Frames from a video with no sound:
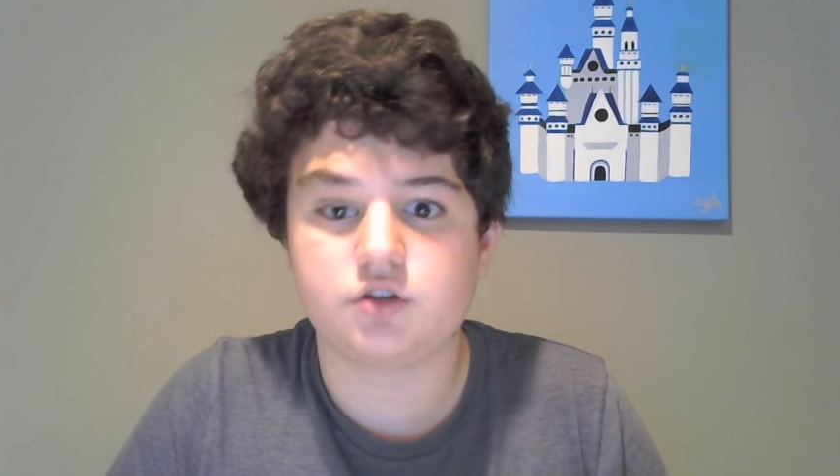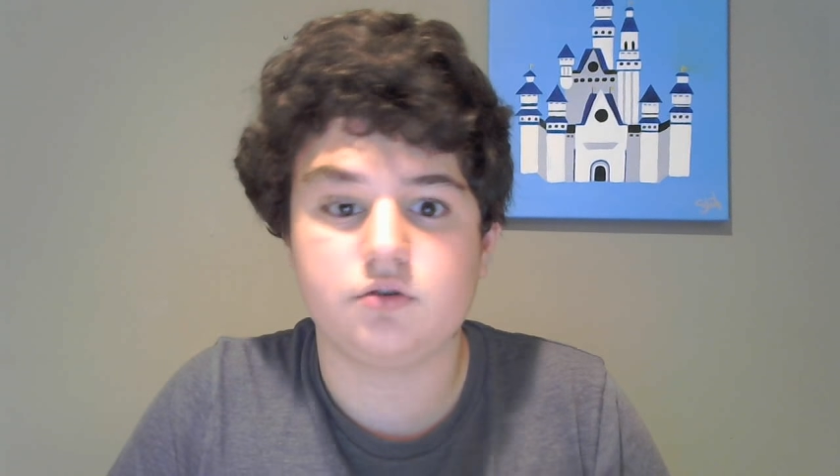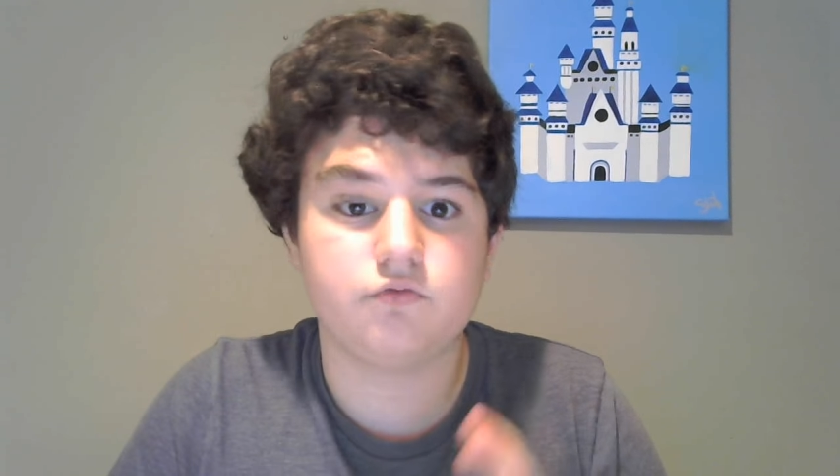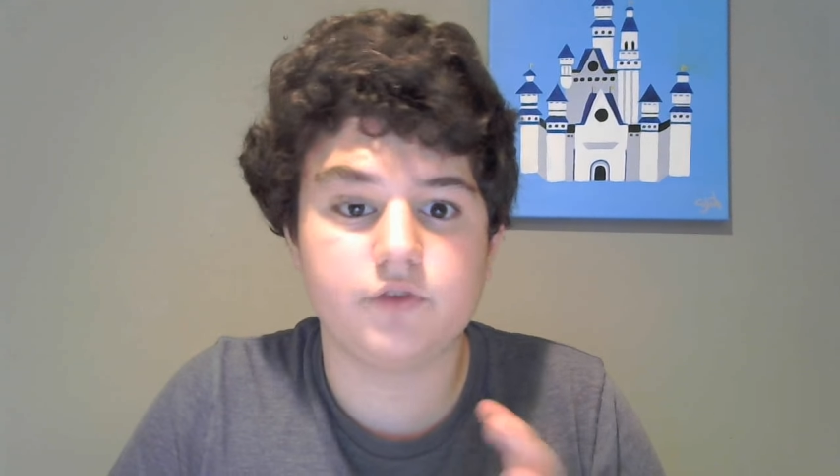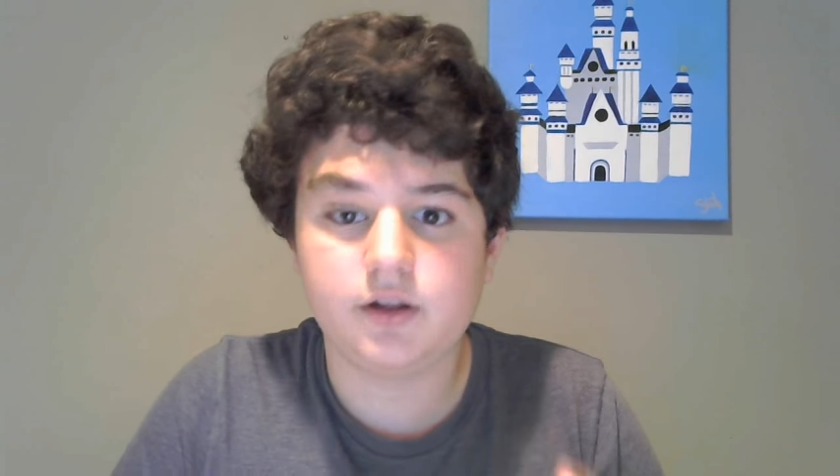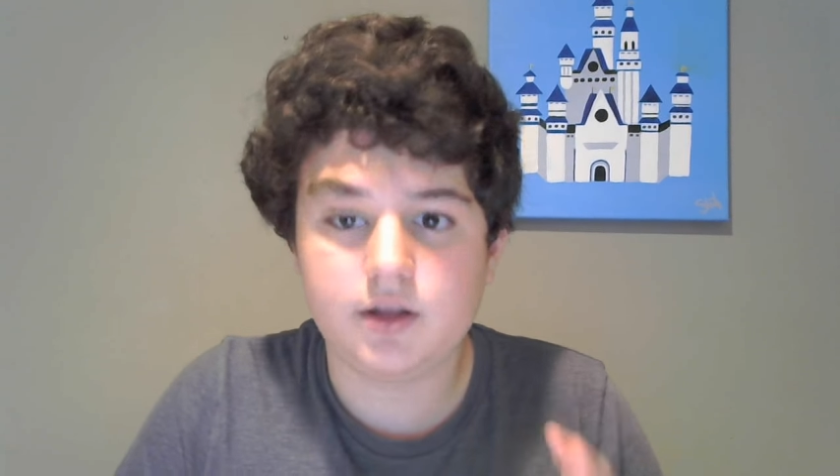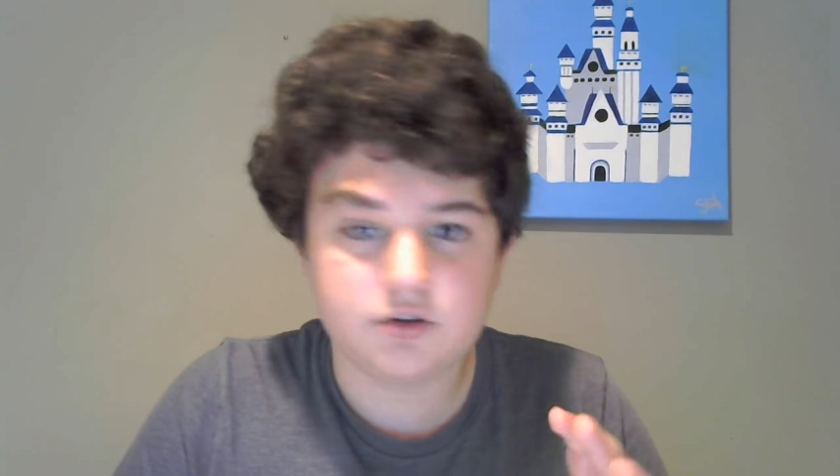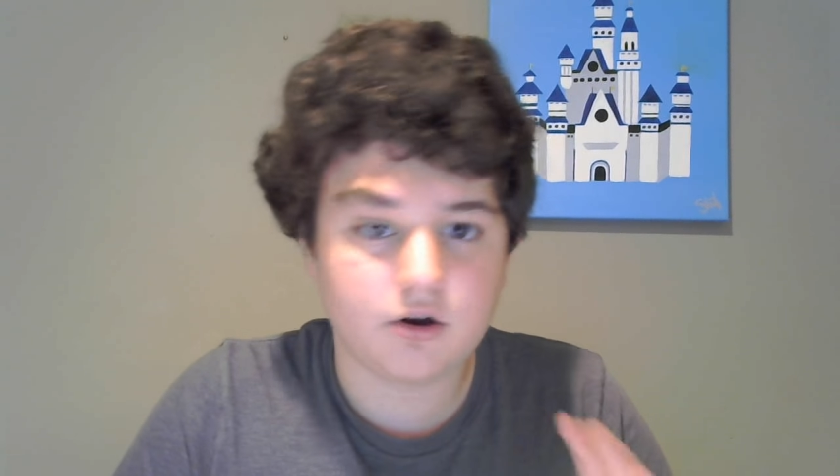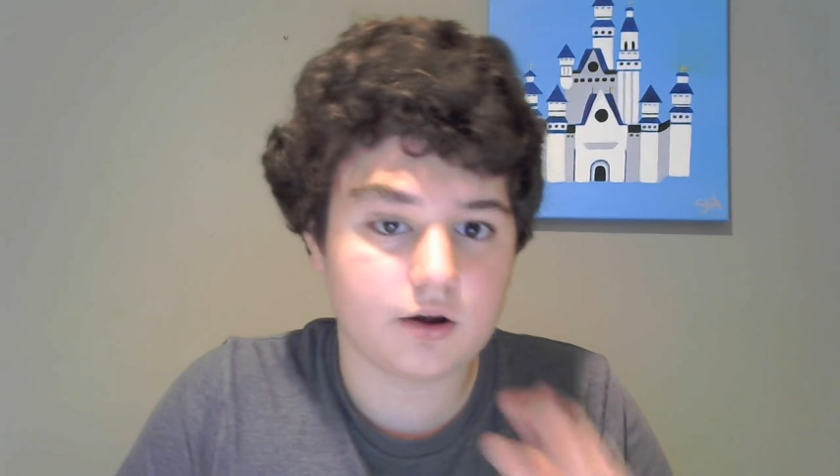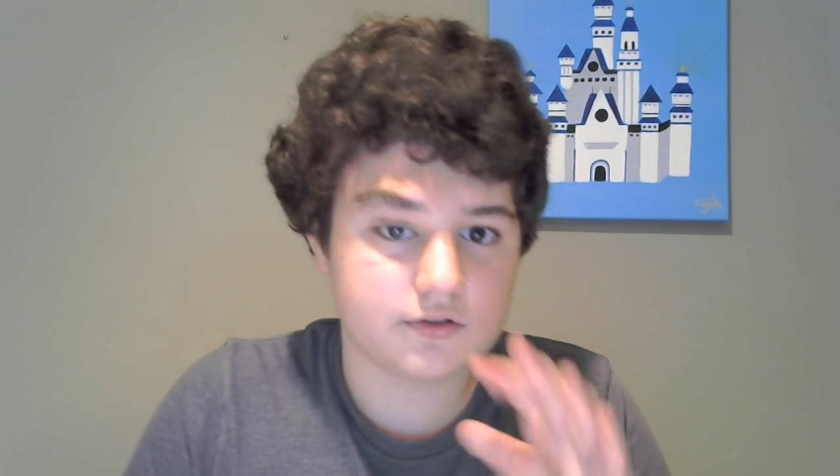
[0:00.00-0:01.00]
You really
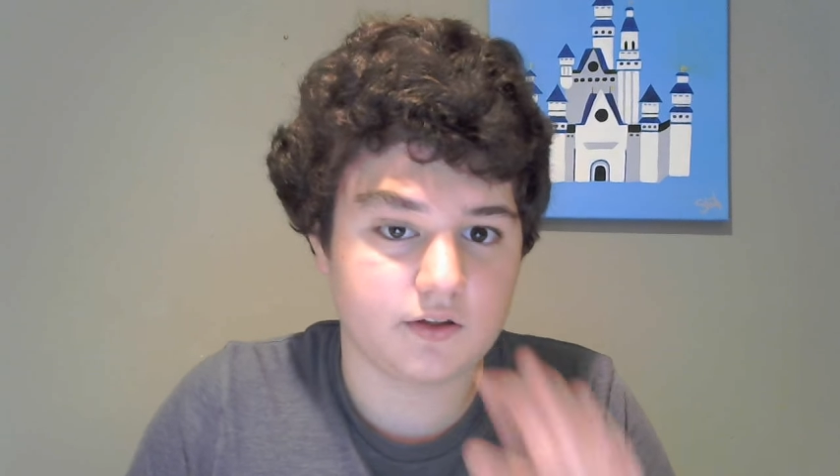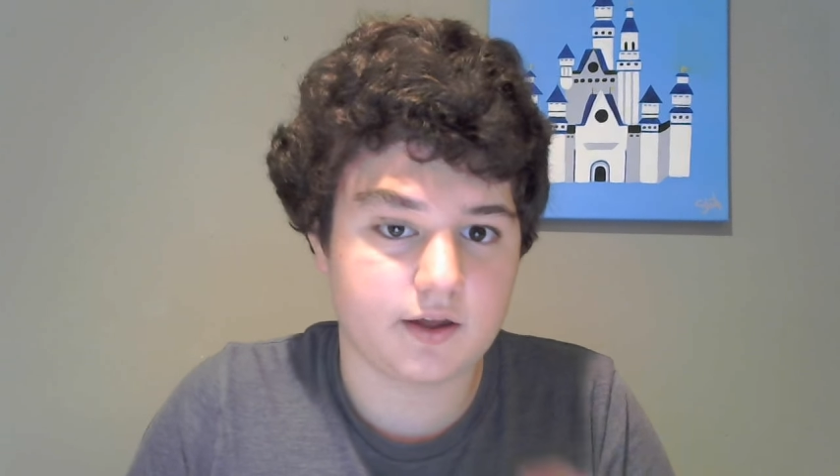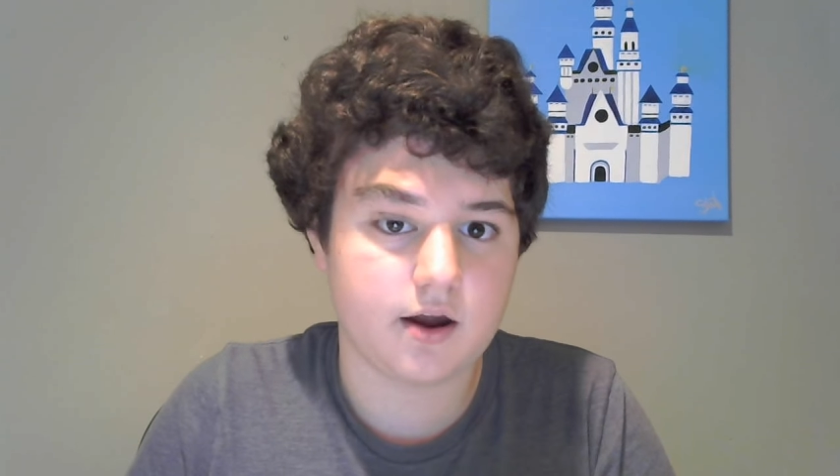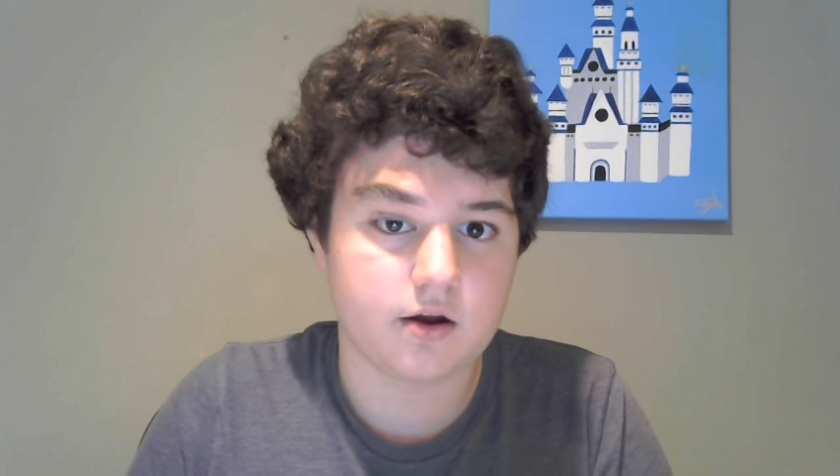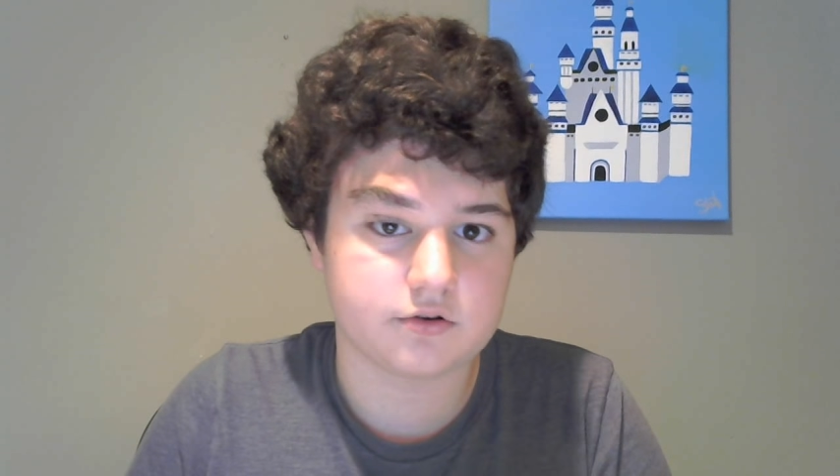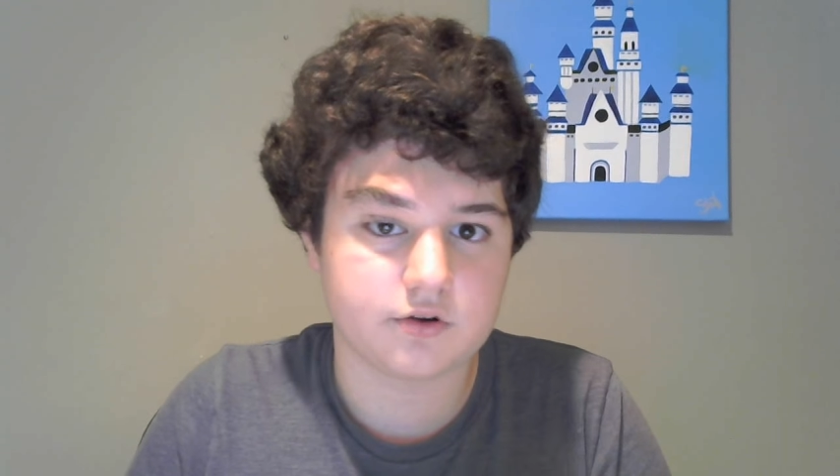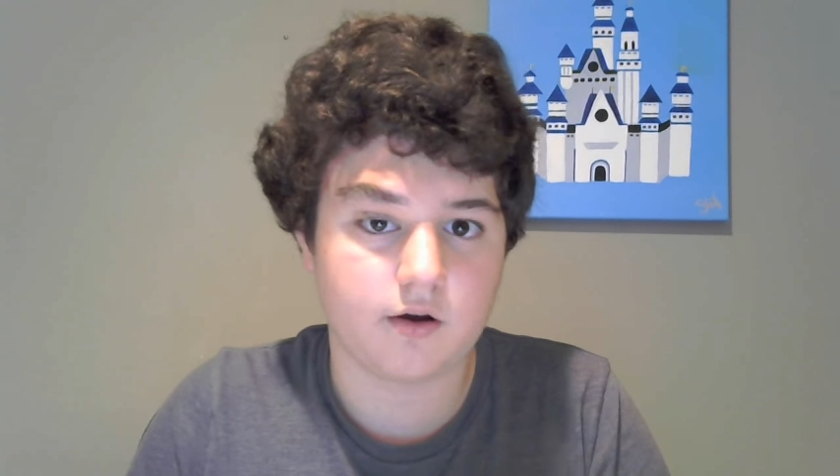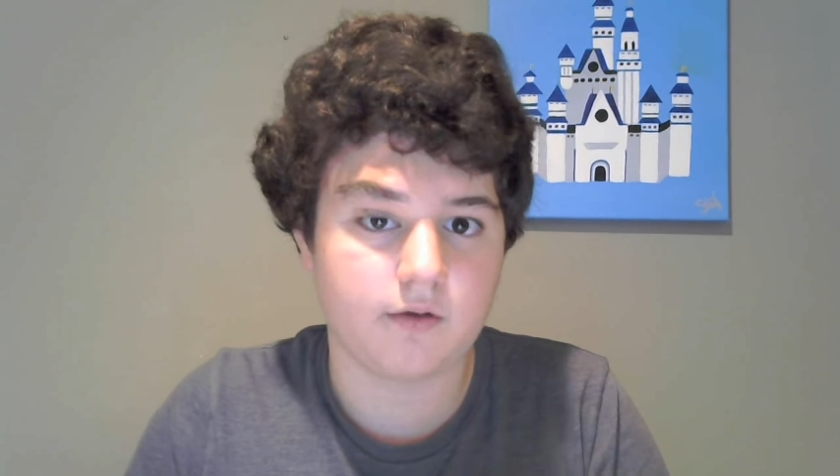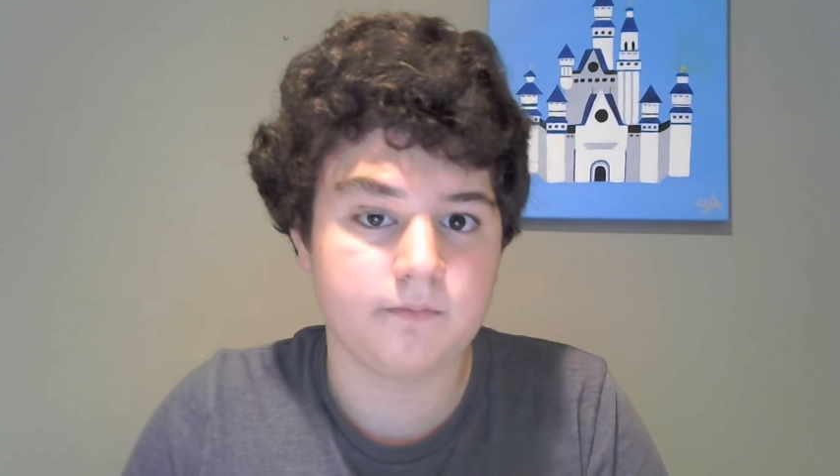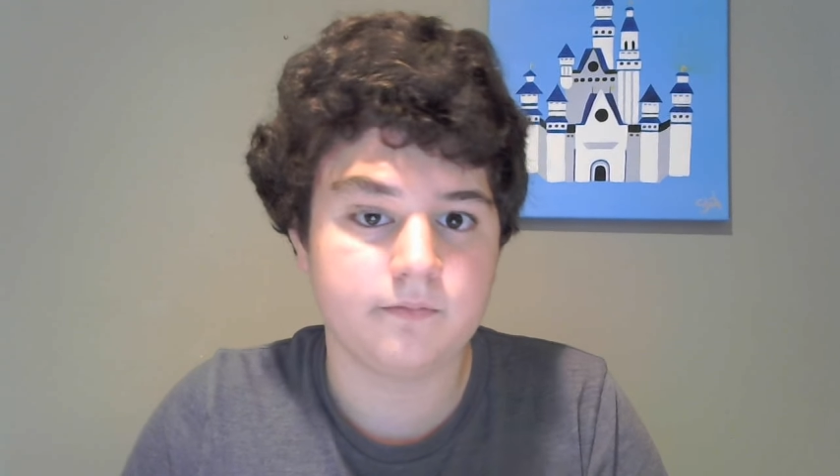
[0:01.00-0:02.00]
talk to the character.